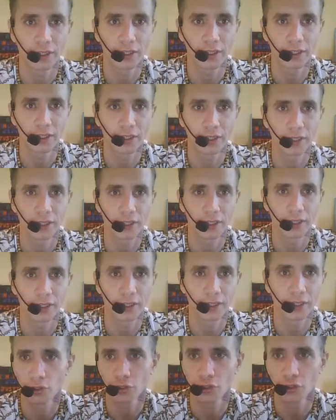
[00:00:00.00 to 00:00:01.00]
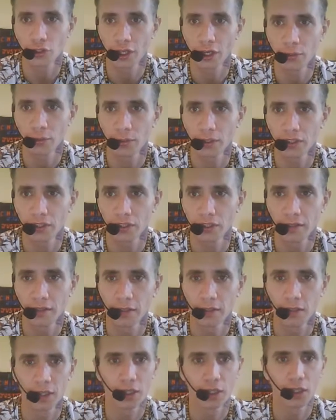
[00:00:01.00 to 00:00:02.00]
Just enjoy the show. Let's get
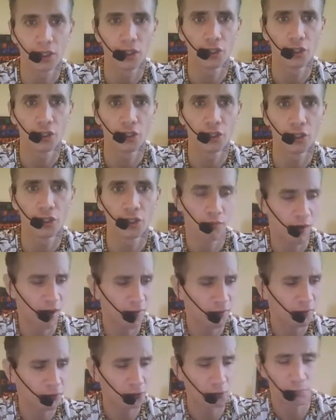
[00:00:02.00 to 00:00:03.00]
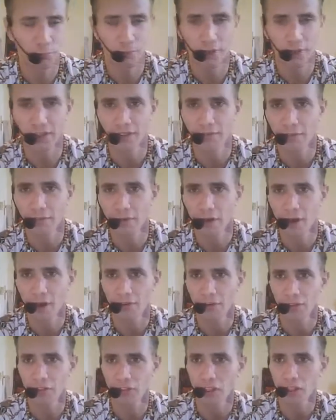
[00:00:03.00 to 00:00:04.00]
spreading the show. Rather than spread
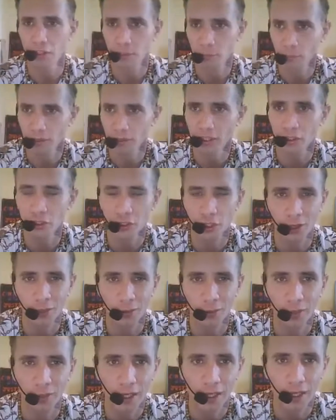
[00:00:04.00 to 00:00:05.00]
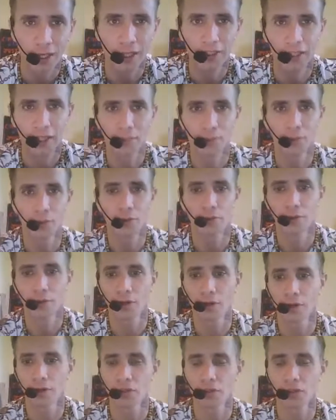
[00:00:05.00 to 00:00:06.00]
the virus, let's spread the show. Let's get
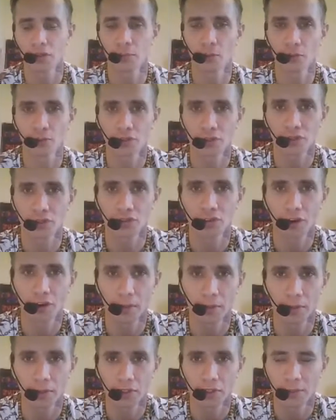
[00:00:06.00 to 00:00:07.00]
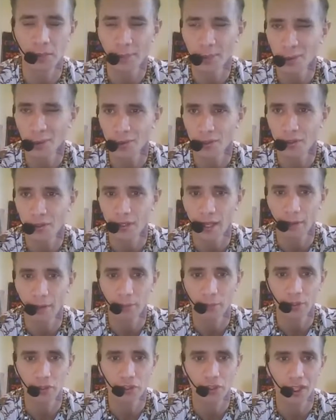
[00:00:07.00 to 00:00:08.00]
more followers, more subscribers. It's
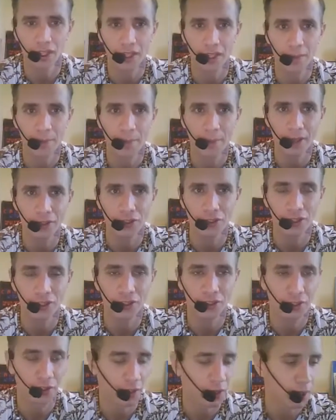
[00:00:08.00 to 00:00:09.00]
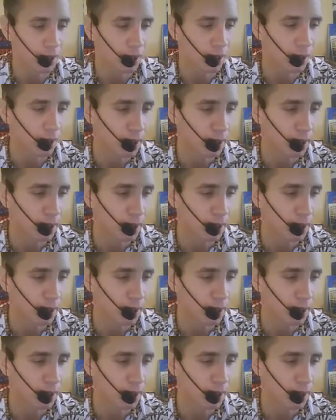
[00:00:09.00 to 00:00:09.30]
important that we send a message,